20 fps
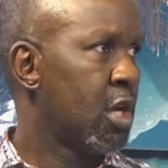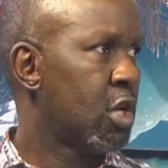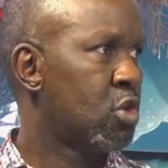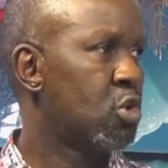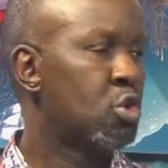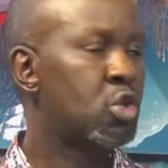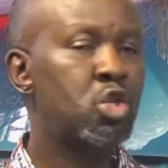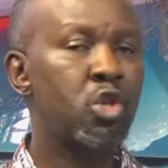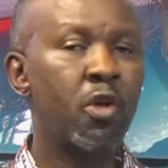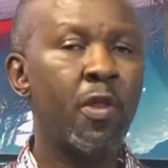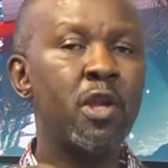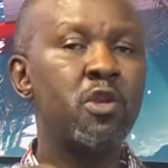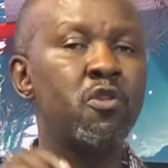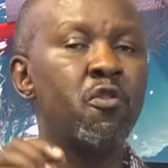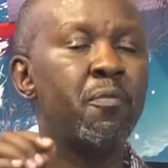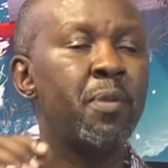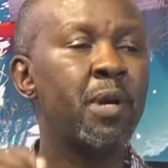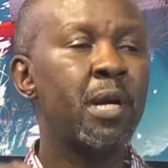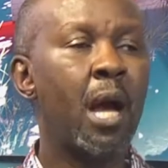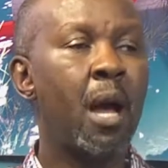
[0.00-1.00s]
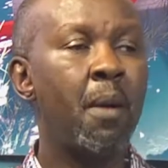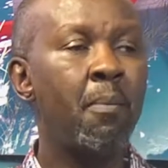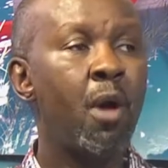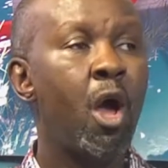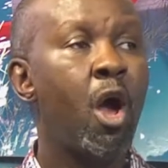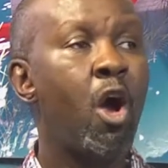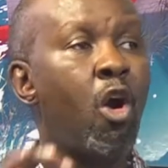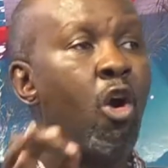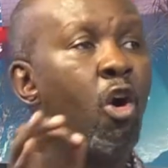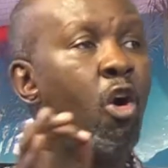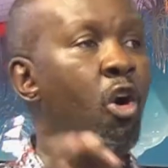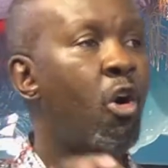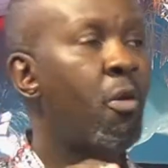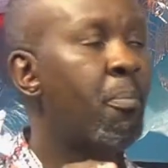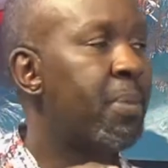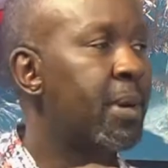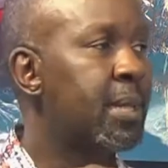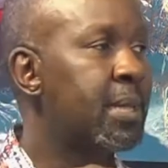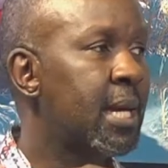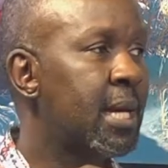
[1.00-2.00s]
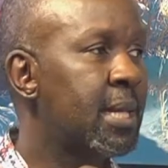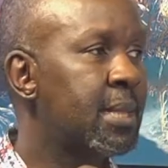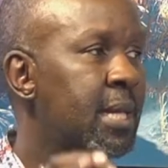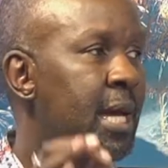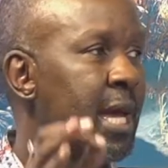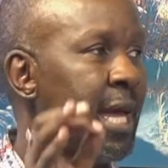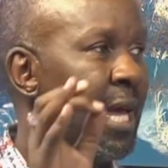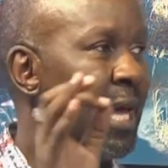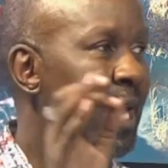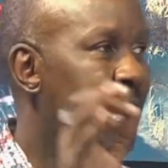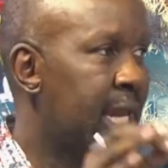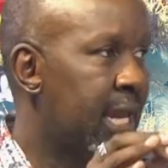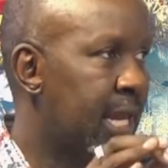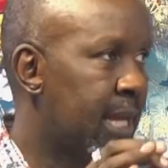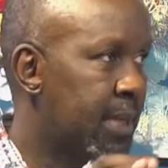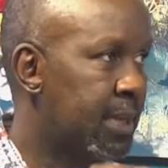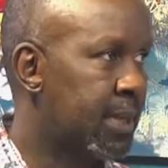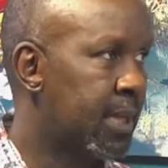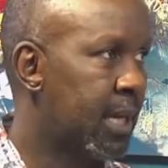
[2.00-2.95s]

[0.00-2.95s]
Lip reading: To show that you've become competent in it.